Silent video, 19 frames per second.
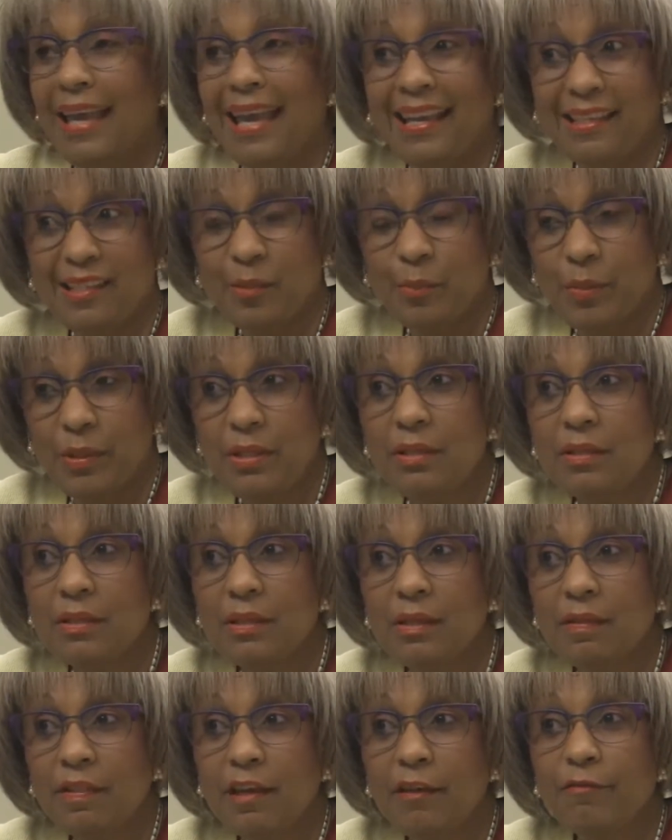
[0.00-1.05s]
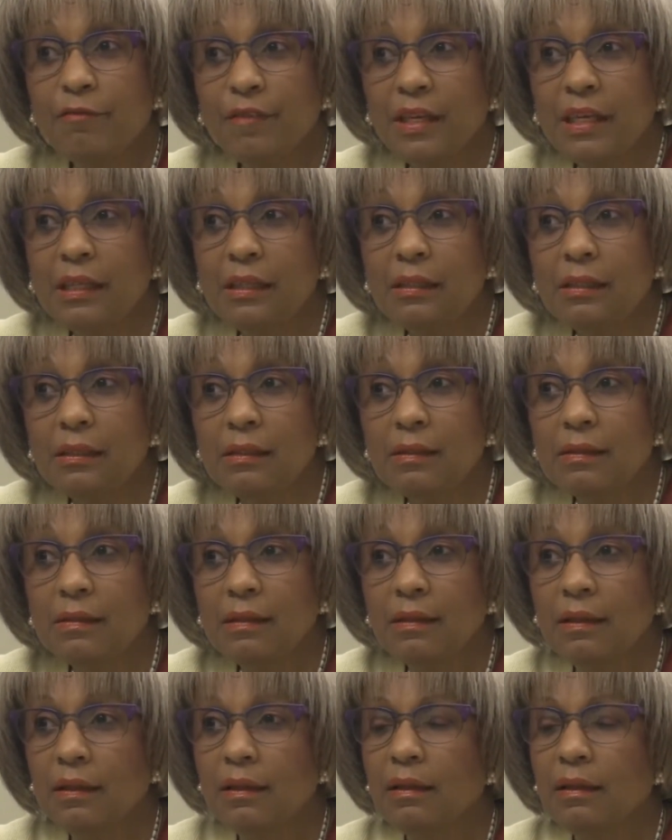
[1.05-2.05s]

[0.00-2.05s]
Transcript: experts in their fields.